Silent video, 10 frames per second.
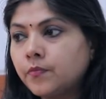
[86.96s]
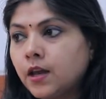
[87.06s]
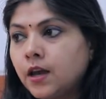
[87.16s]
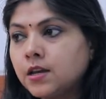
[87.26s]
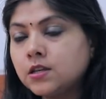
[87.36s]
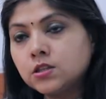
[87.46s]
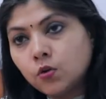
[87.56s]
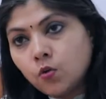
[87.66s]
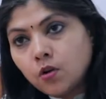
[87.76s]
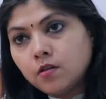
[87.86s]
And the
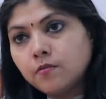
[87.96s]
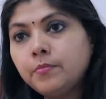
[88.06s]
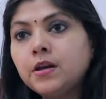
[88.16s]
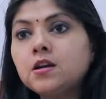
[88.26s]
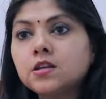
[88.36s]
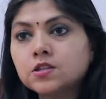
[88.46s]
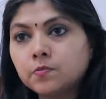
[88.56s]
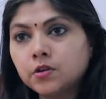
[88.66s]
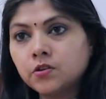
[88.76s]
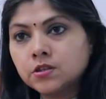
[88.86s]
whole build
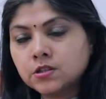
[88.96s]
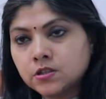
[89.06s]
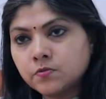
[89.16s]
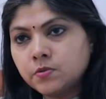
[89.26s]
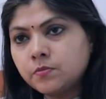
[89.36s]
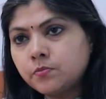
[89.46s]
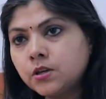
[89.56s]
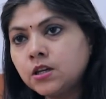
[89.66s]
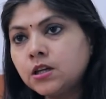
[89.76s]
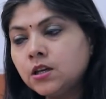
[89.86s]
experience has been
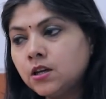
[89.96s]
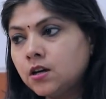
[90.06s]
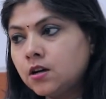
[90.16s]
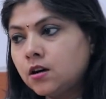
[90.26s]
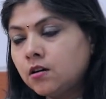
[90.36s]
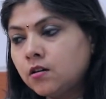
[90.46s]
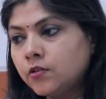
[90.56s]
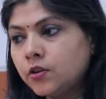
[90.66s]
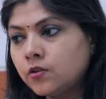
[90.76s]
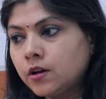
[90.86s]
pretty,
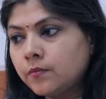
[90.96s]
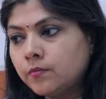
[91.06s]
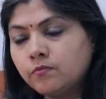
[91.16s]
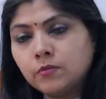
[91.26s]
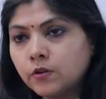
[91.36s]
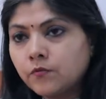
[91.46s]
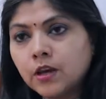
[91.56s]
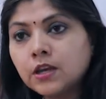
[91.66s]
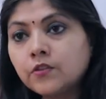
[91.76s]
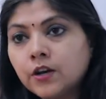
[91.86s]
I'm
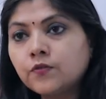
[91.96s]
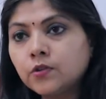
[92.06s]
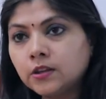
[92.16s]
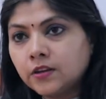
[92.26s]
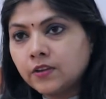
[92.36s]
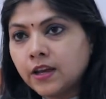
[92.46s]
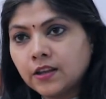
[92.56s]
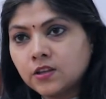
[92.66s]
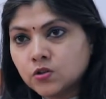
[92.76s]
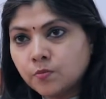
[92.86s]
very grateful that we
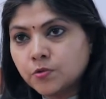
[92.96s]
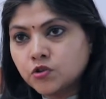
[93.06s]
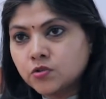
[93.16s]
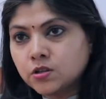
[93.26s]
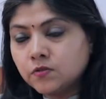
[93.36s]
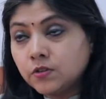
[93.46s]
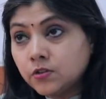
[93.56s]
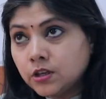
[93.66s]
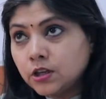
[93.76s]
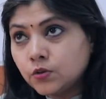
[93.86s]
had this opportunity. We
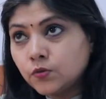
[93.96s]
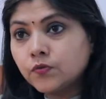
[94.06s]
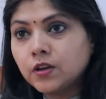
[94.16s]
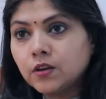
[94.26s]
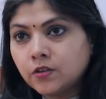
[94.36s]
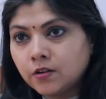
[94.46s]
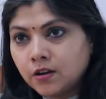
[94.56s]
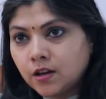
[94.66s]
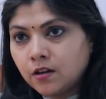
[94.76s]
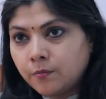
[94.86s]
really do feel
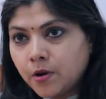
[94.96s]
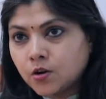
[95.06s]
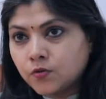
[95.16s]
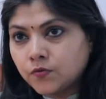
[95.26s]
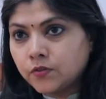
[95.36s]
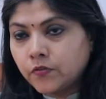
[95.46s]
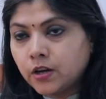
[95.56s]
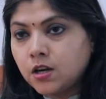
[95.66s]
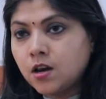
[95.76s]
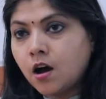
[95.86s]
we're a part of a
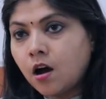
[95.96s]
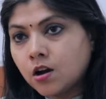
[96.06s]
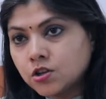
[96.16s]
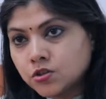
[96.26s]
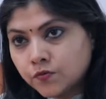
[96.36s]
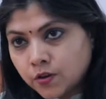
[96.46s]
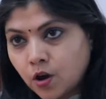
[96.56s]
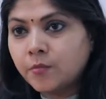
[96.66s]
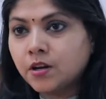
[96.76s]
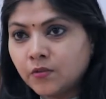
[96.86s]
very large
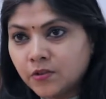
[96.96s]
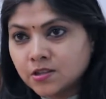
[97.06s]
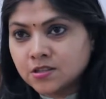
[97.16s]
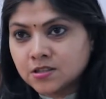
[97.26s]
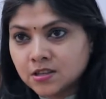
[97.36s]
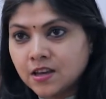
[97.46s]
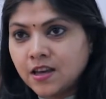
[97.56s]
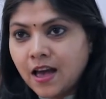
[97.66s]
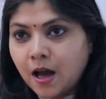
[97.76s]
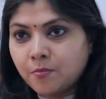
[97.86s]
phenomena which is
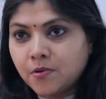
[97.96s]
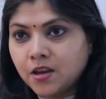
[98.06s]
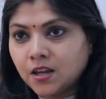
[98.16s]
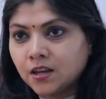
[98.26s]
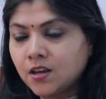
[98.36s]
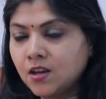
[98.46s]
happening.